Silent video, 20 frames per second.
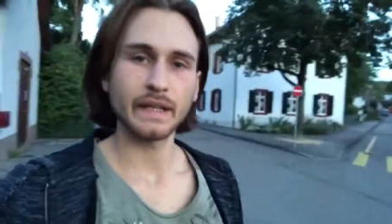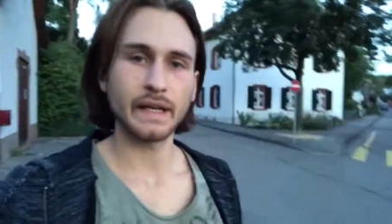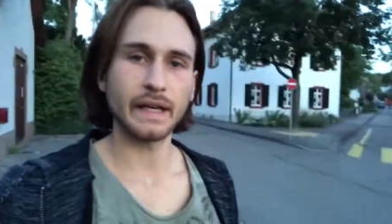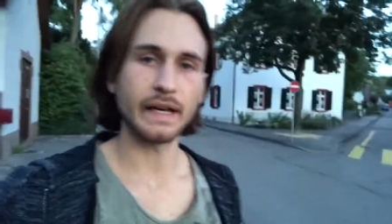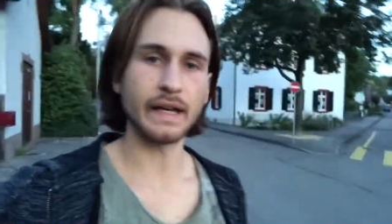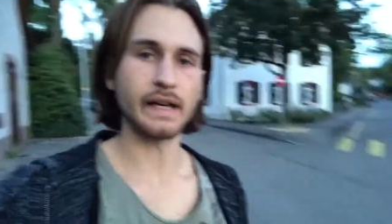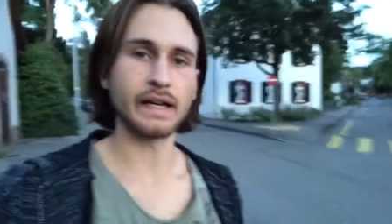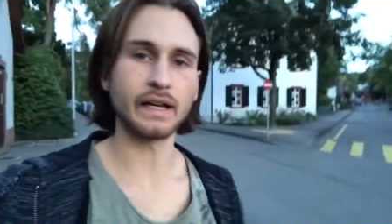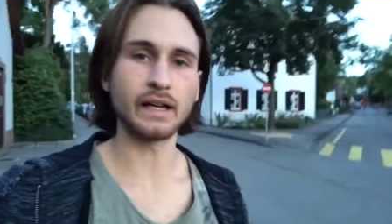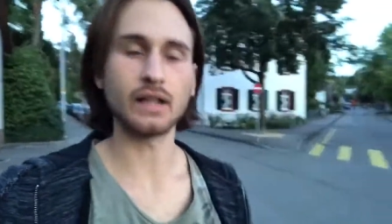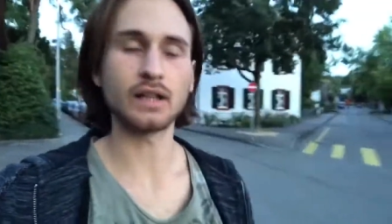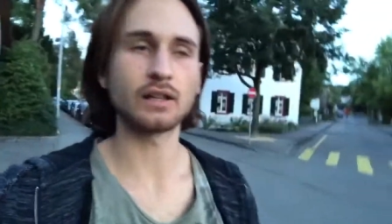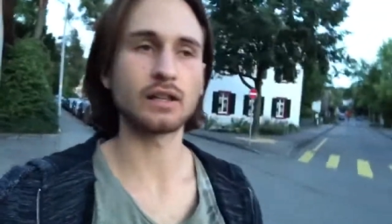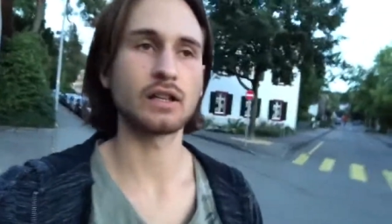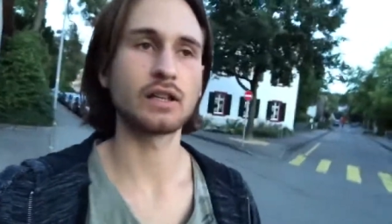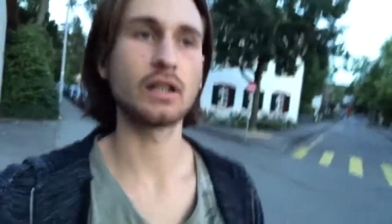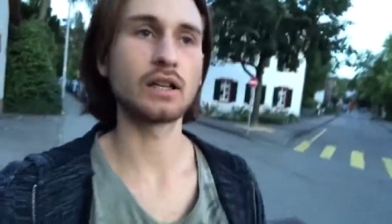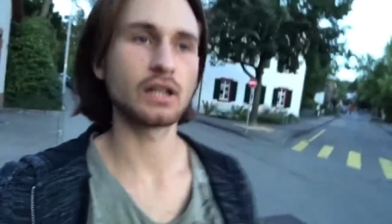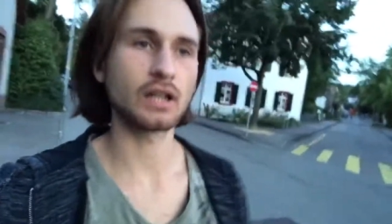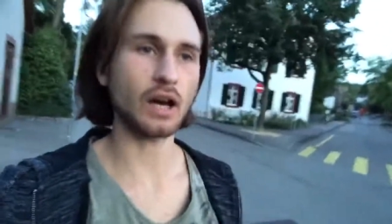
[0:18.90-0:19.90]
Uh,
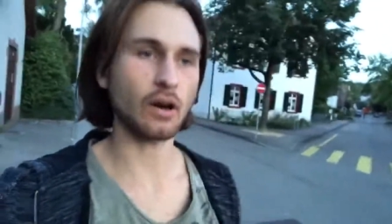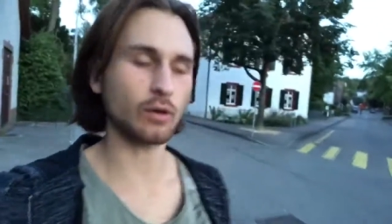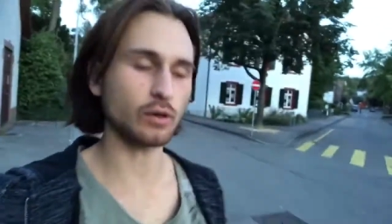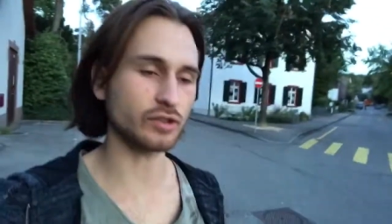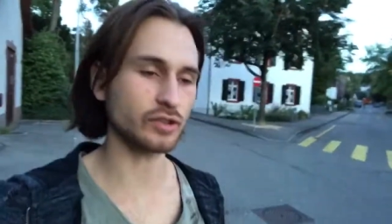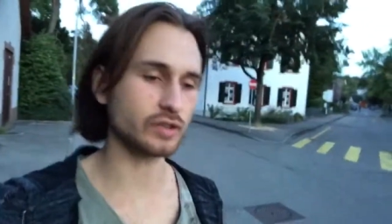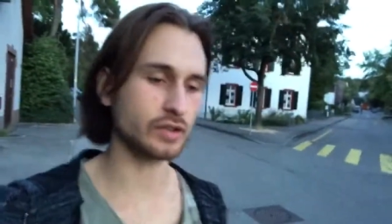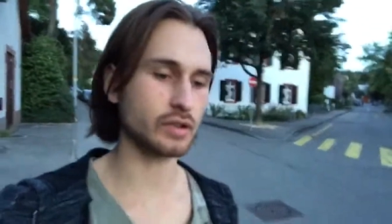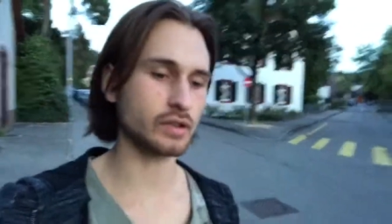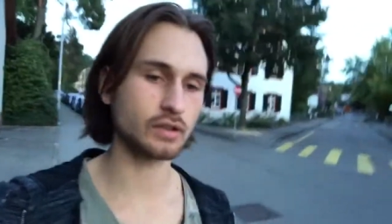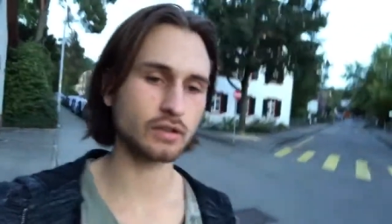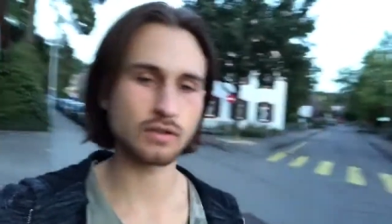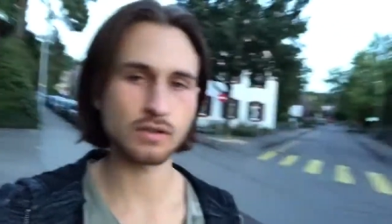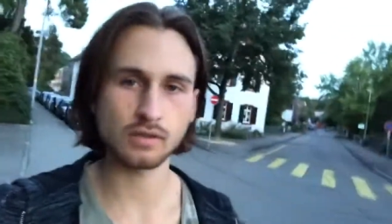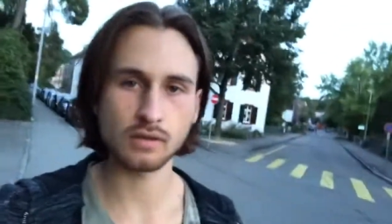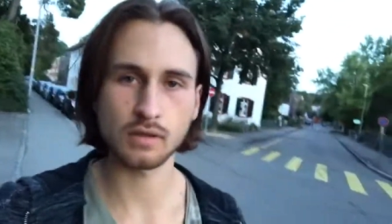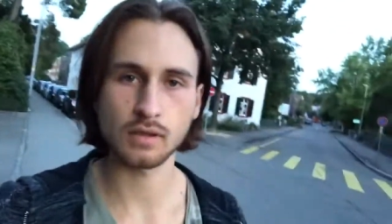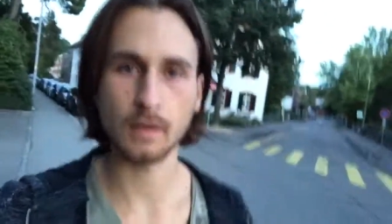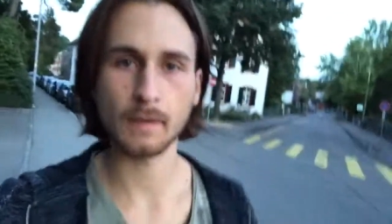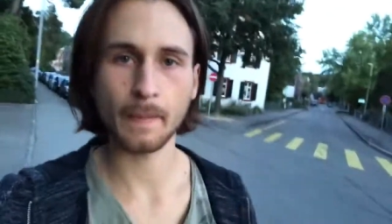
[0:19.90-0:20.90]
I was
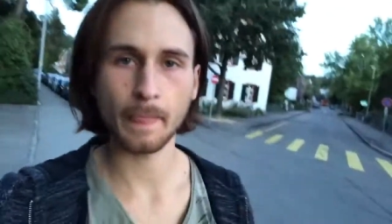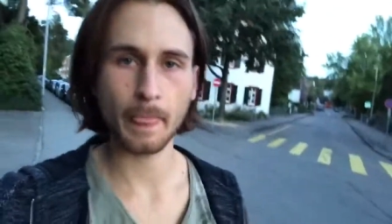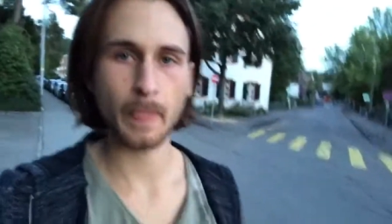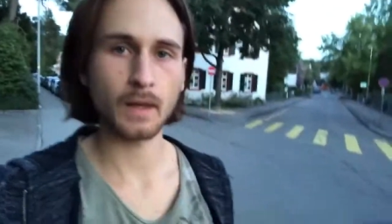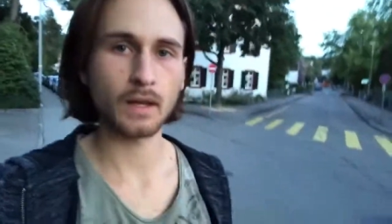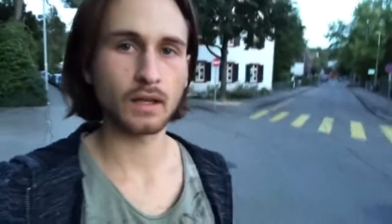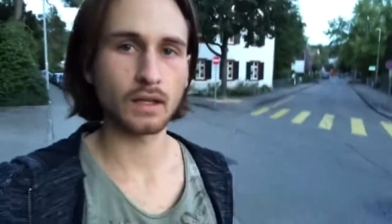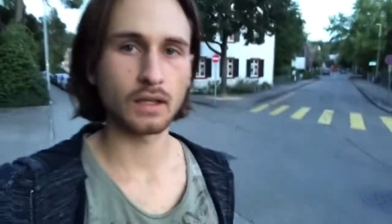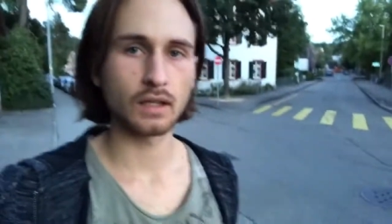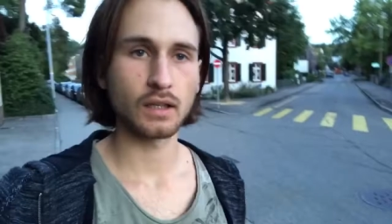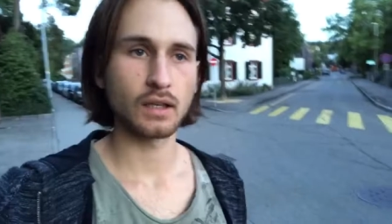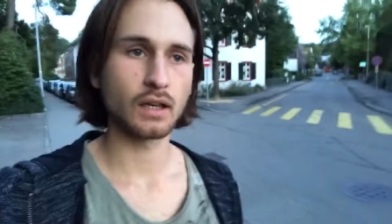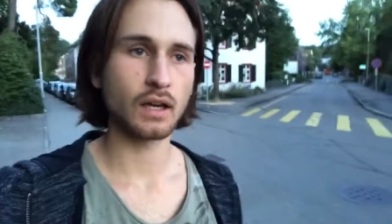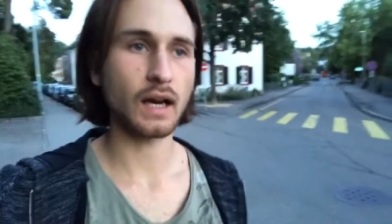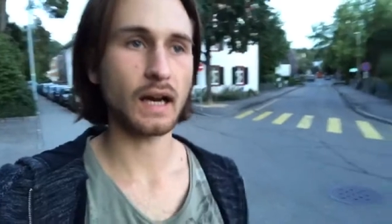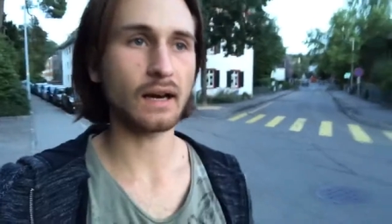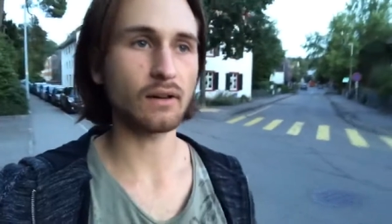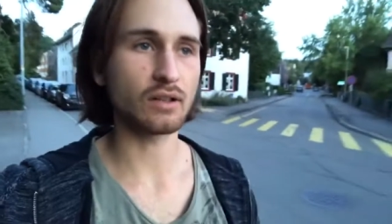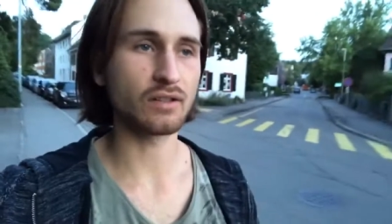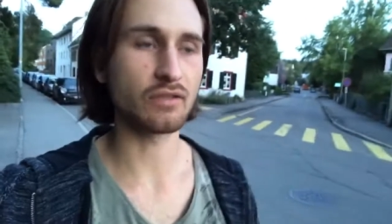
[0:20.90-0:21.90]

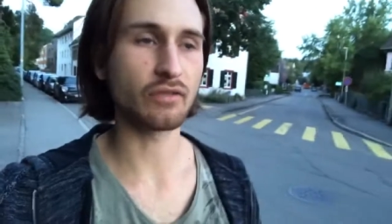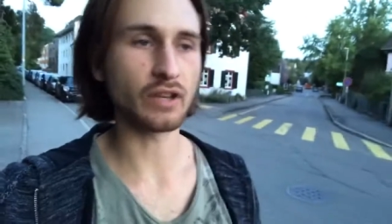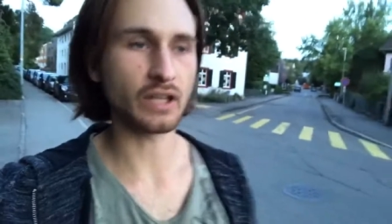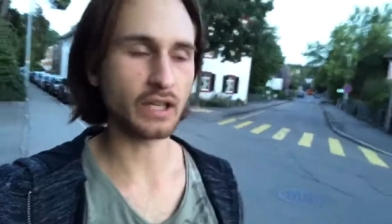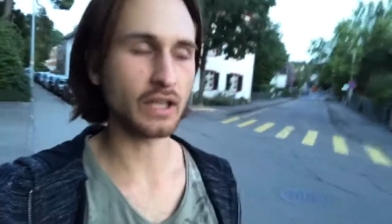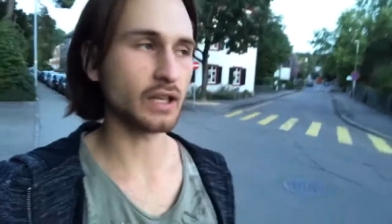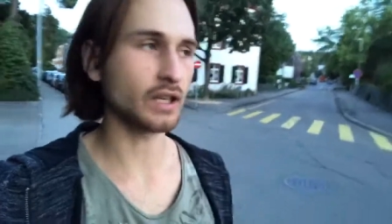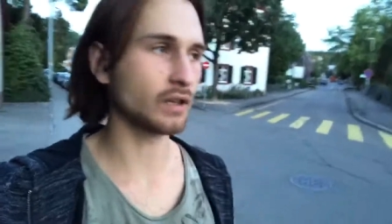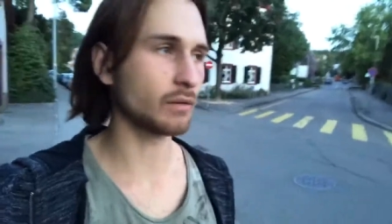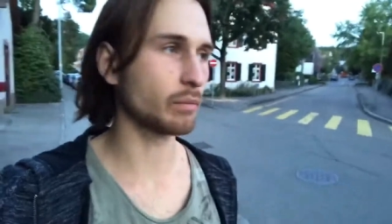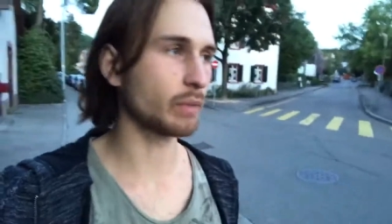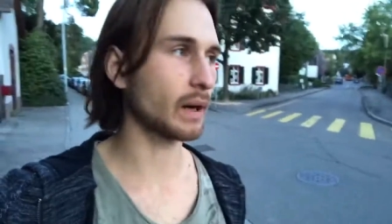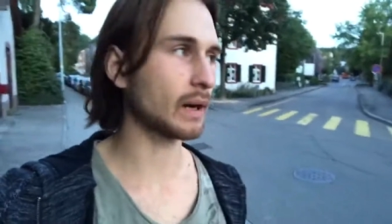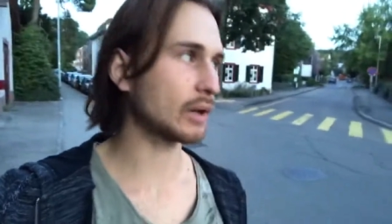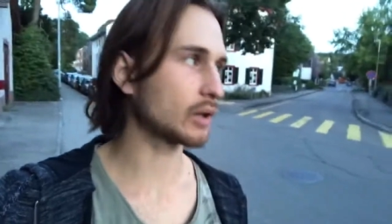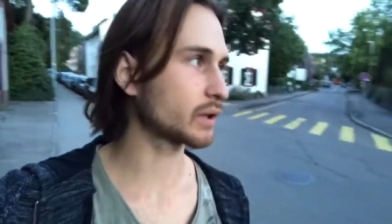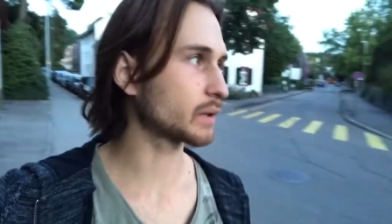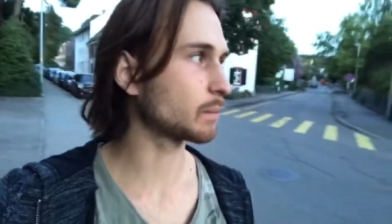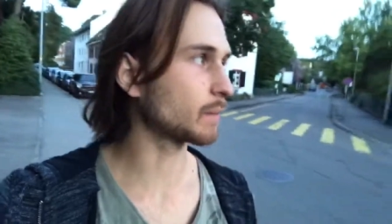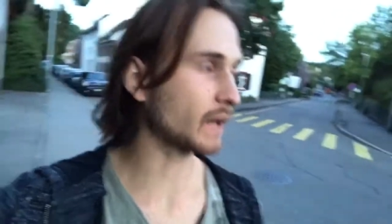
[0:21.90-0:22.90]
I was thinking
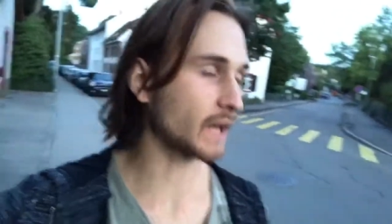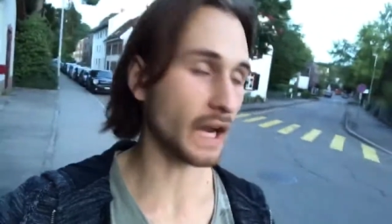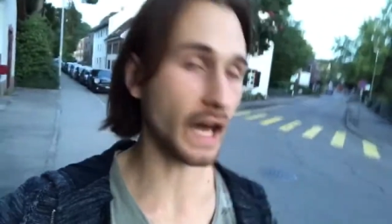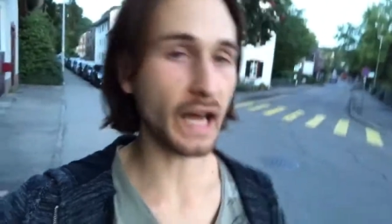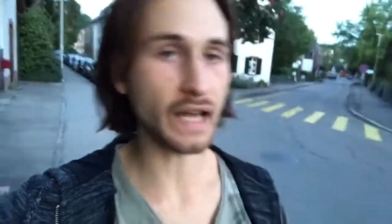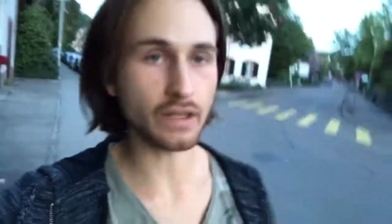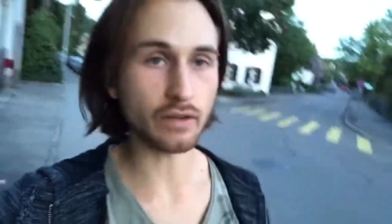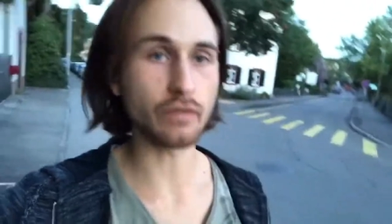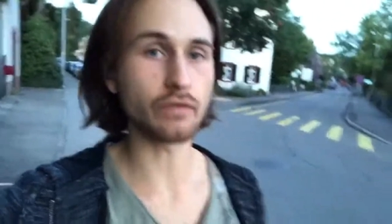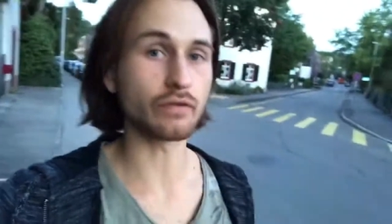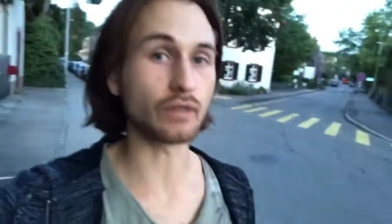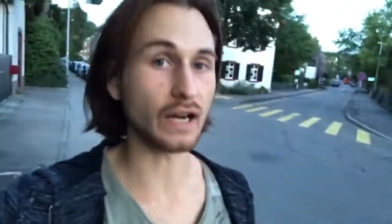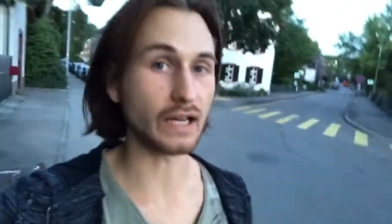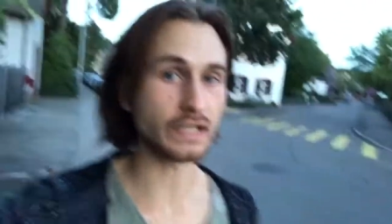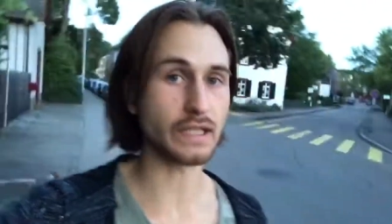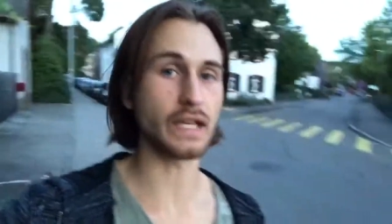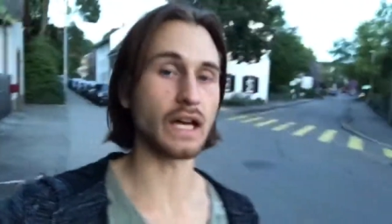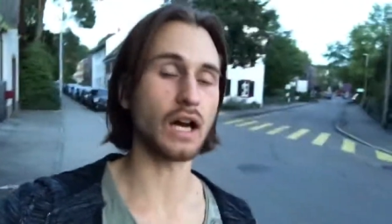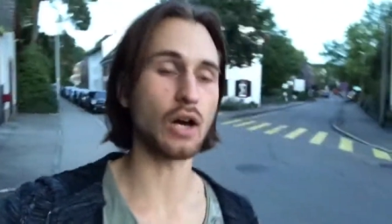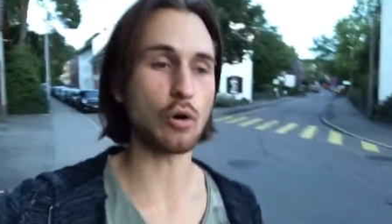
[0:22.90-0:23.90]
about my life
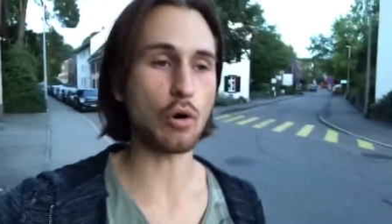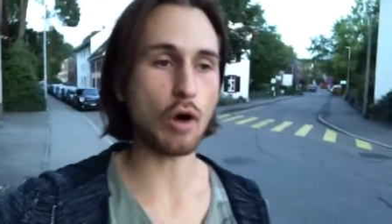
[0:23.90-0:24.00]
right now